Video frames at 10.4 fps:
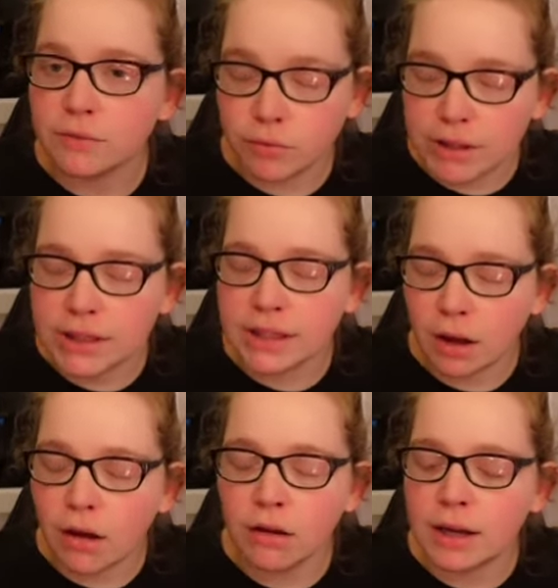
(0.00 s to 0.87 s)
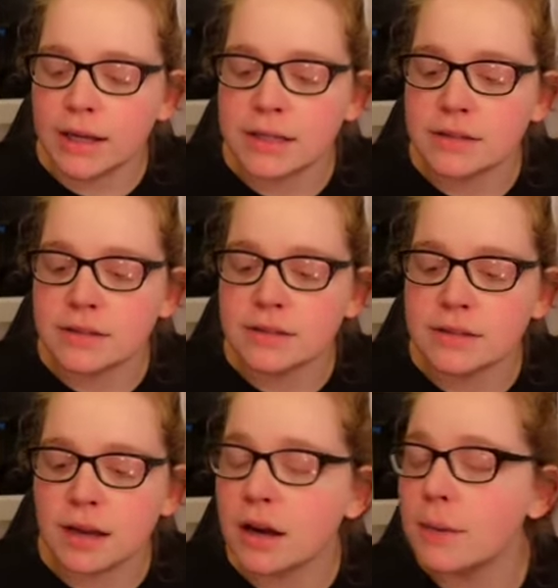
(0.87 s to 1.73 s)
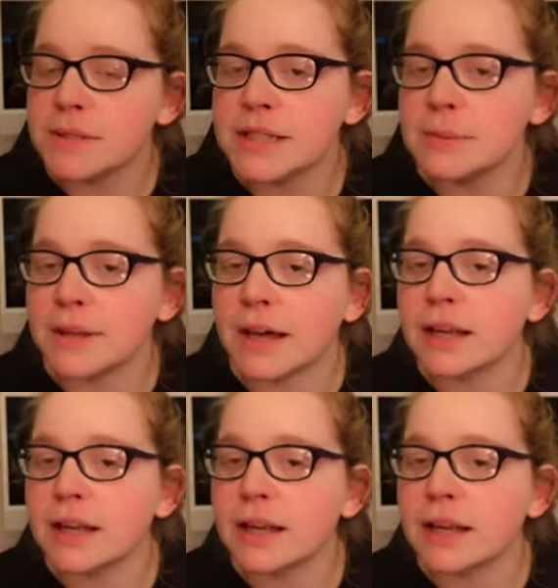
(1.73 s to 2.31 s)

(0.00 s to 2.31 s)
really hot, and I can't be dealing with that.